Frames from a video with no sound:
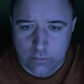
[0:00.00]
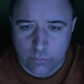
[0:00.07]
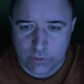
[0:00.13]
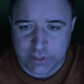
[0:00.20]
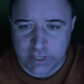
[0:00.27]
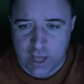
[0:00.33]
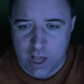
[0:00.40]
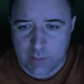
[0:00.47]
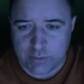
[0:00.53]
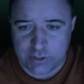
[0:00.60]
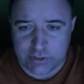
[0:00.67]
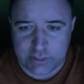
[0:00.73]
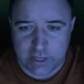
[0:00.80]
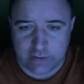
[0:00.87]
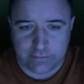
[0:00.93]
with the
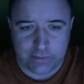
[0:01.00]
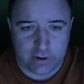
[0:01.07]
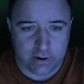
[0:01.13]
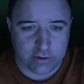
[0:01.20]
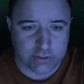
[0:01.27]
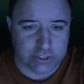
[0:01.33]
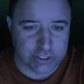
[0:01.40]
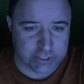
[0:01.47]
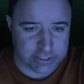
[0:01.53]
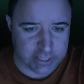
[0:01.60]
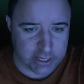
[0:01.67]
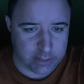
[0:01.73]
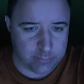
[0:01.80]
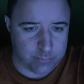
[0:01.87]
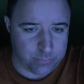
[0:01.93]
options out there, she
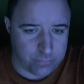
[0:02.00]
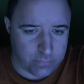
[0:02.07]
said.